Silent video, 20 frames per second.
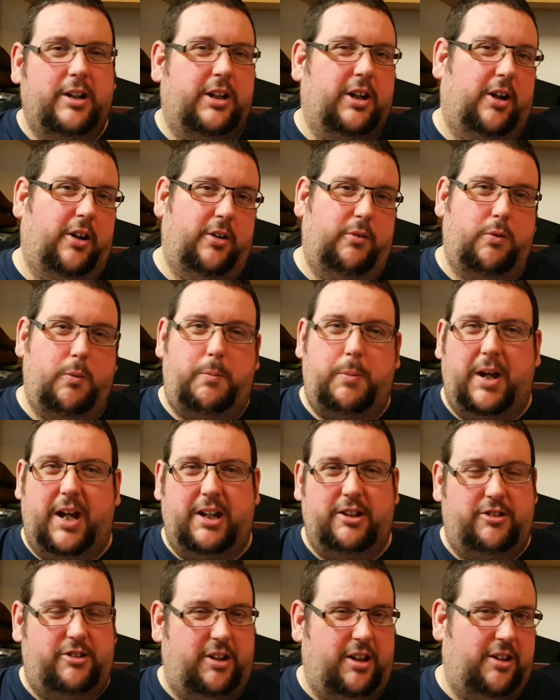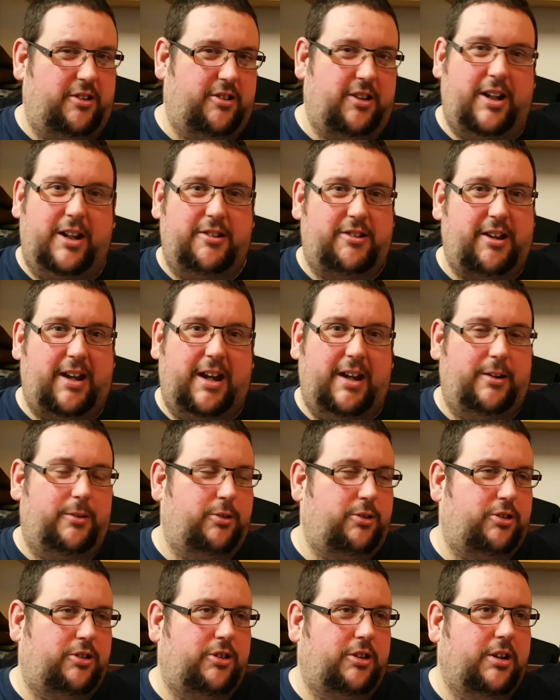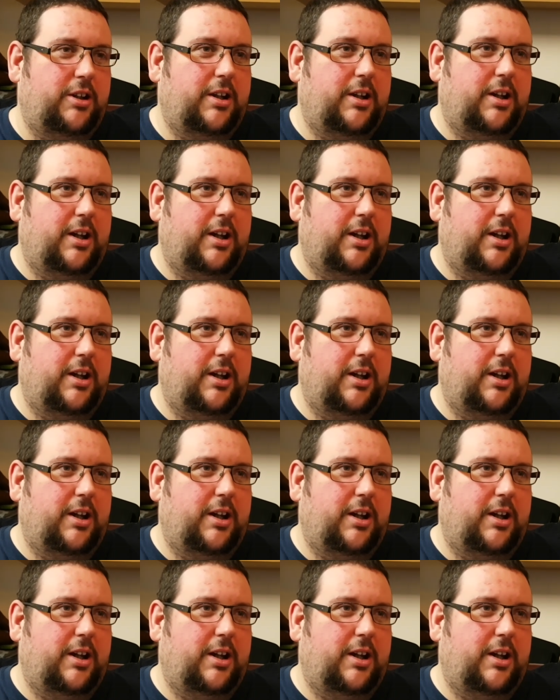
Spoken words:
guy who repairs things in his house.